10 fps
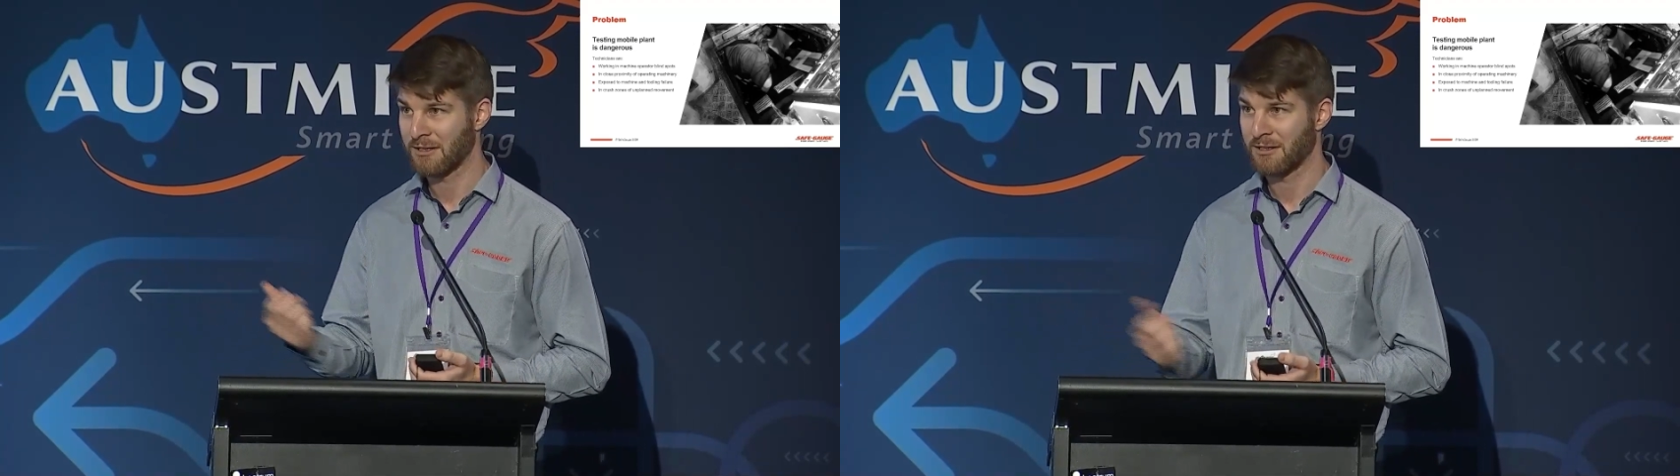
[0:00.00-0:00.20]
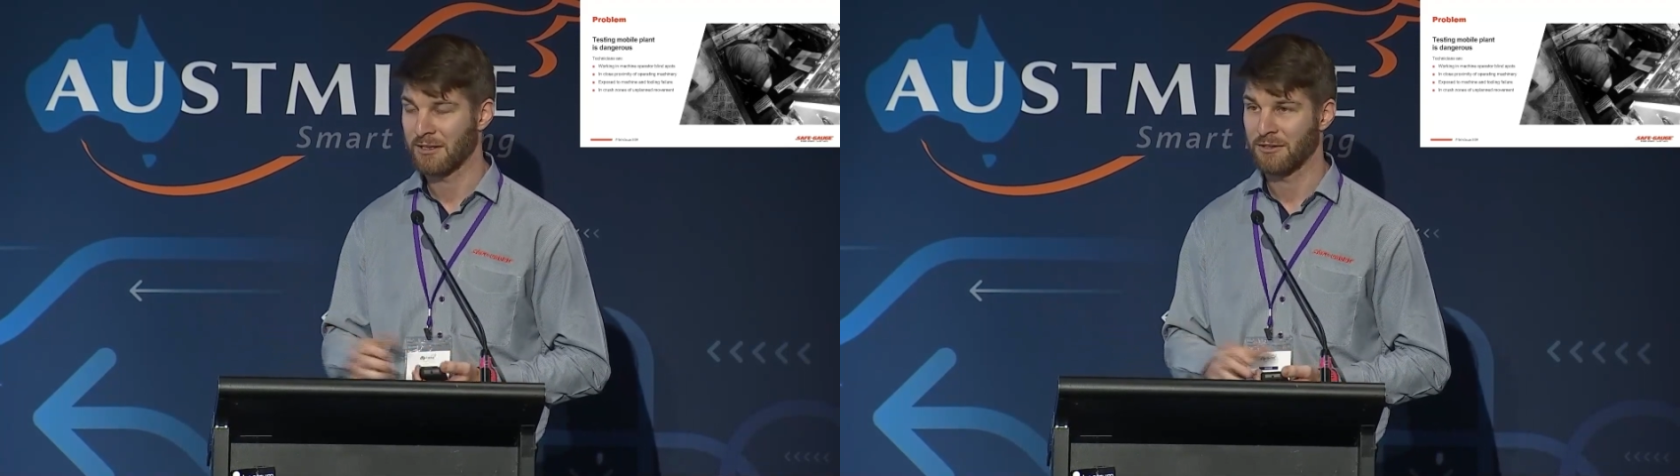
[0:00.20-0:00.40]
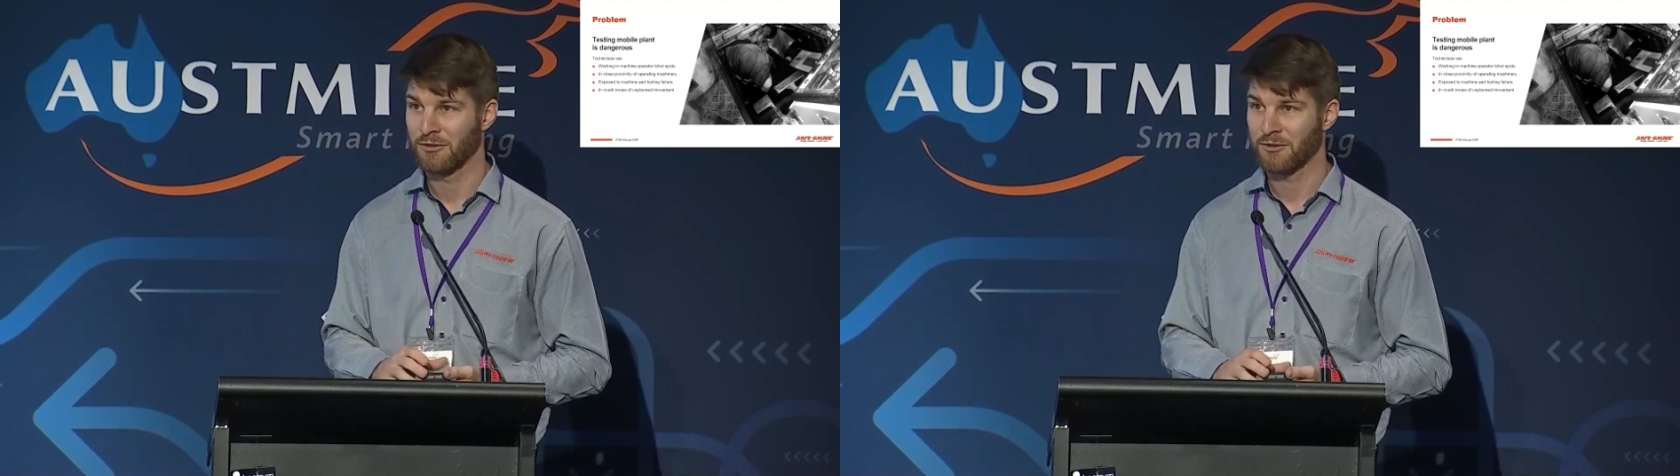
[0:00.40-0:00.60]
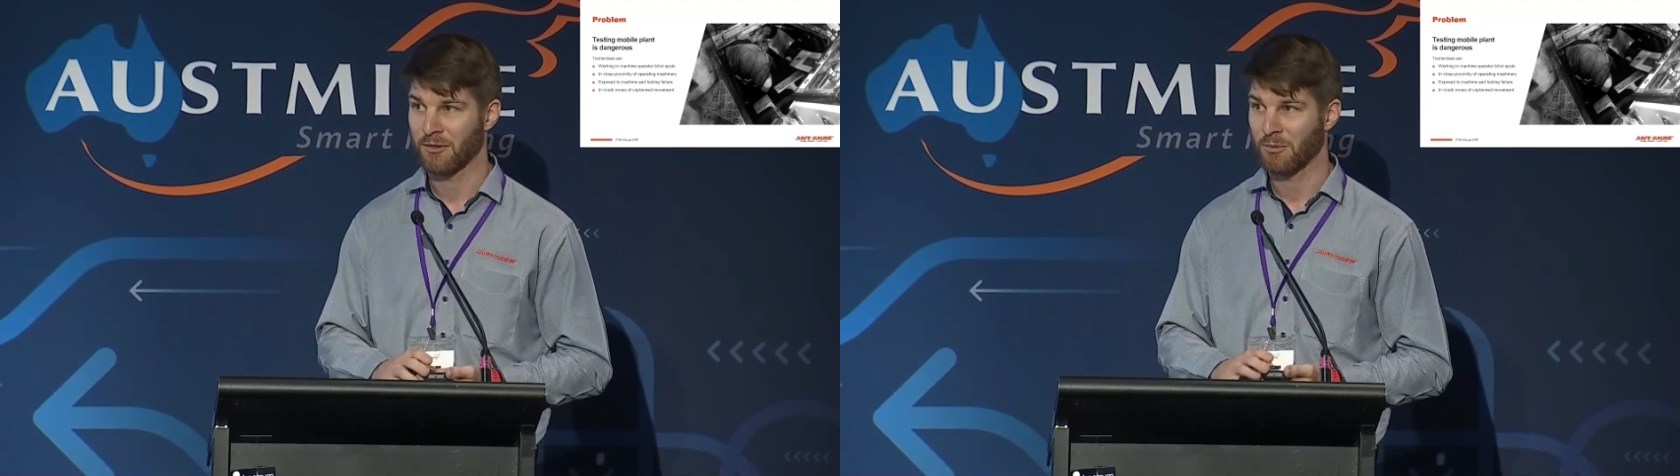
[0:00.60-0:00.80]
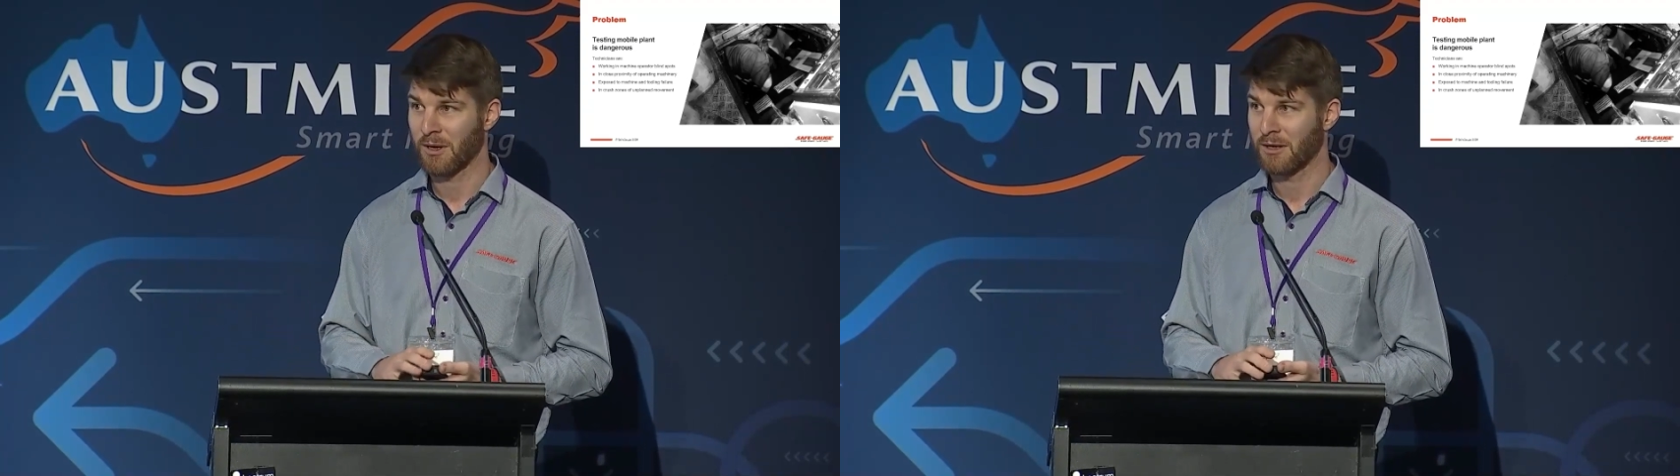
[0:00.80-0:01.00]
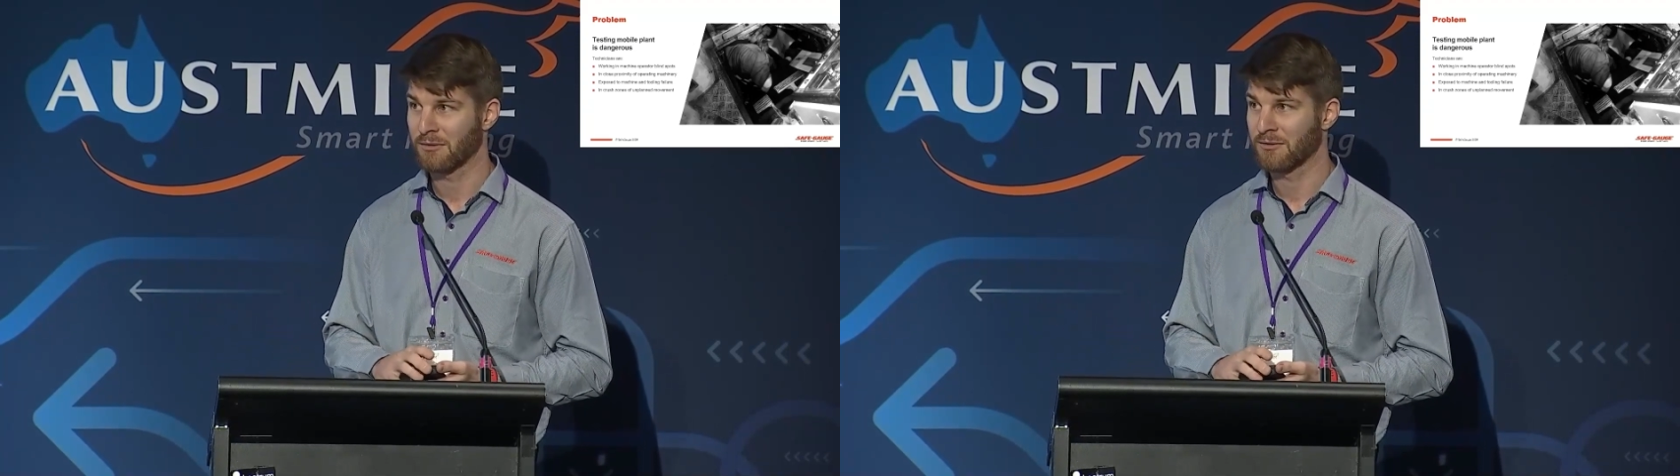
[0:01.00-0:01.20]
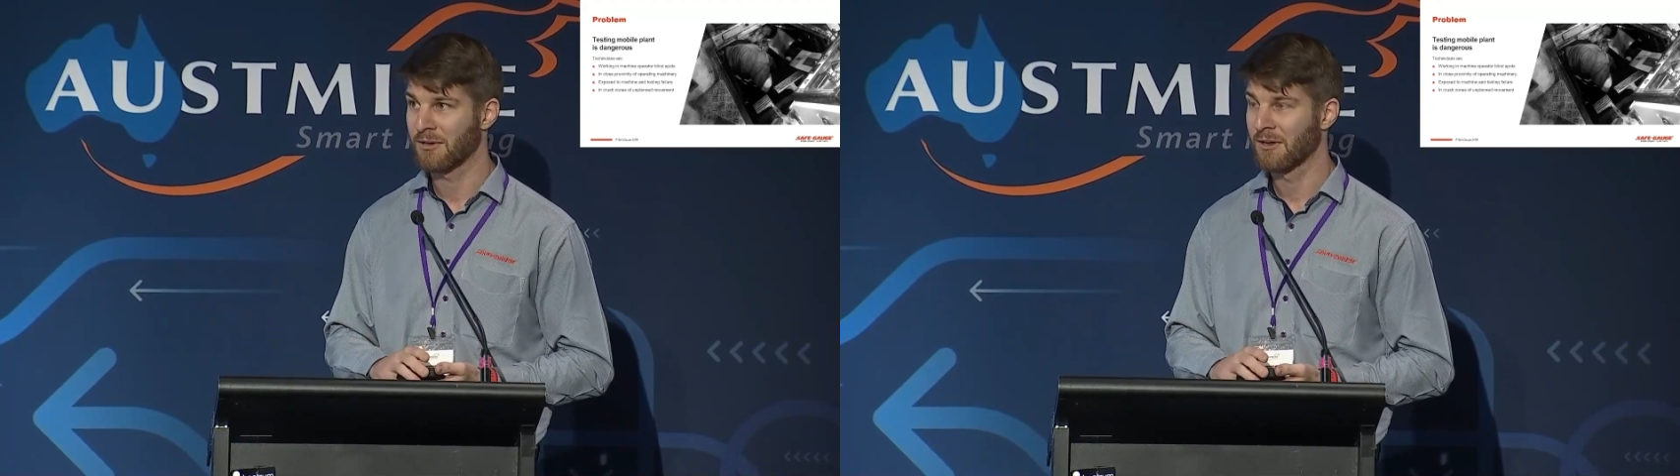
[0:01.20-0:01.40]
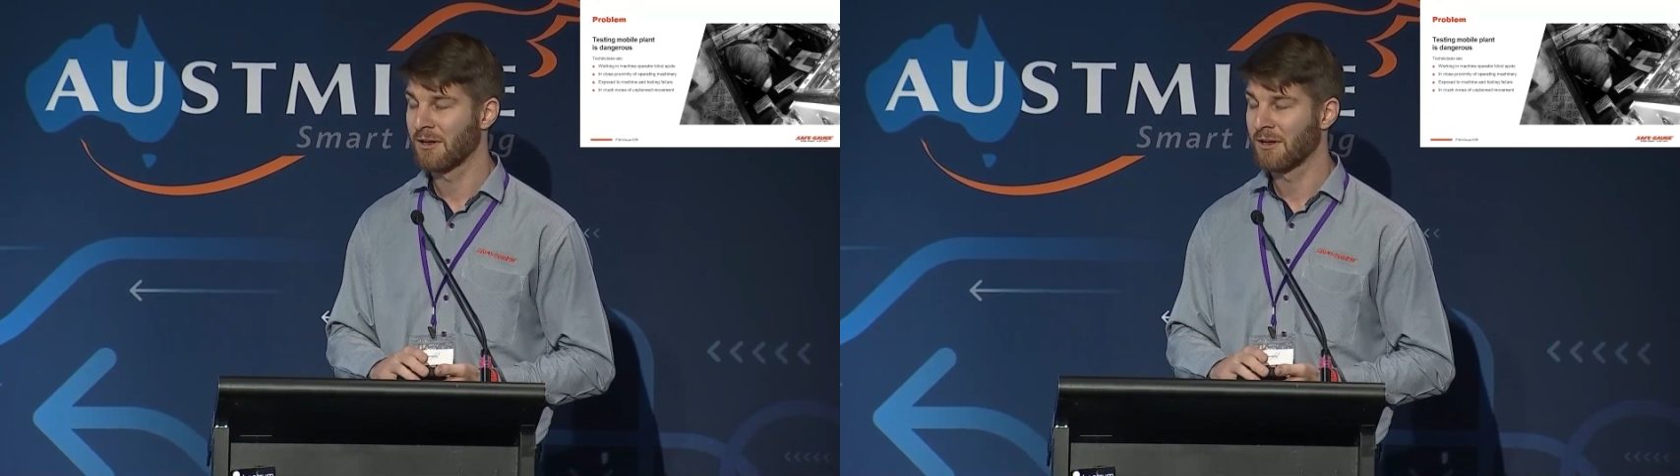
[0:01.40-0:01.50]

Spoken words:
in New South Wales, and